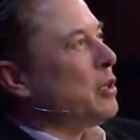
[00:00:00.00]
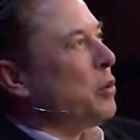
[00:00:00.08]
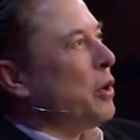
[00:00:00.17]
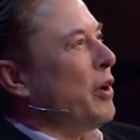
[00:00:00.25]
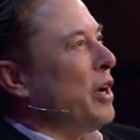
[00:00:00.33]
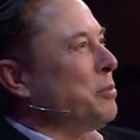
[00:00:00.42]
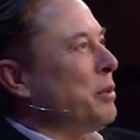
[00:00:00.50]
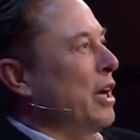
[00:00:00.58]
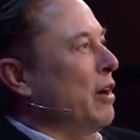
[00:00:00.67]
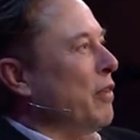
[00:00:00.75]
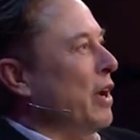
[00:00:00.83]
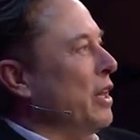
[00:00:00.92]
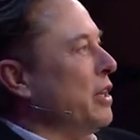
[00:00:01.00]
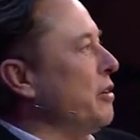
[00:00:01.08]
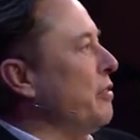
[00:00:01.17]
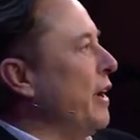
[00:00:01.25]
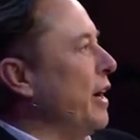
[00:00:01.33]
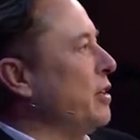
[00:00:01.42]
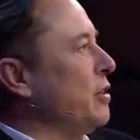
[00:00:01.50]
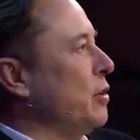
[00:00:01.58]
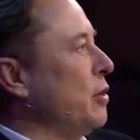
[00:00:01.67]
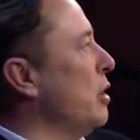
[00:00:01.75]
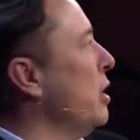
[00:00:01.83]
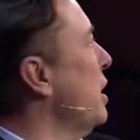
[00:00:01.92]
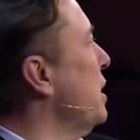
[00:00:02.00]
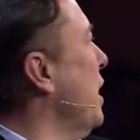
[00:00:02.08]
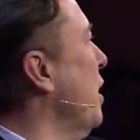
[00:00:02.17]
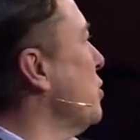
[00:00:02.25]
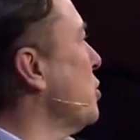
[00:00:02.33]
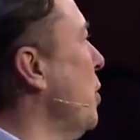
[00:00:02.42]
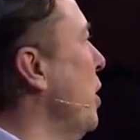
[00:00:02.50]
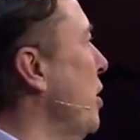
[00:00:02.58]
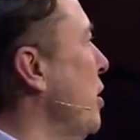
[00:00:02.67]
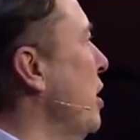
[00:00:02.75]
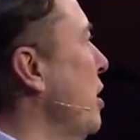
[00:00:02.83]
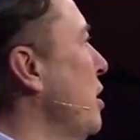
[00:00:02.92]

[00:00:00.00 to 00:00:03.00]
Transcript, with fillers: Twitter has become kind of the de facto town square,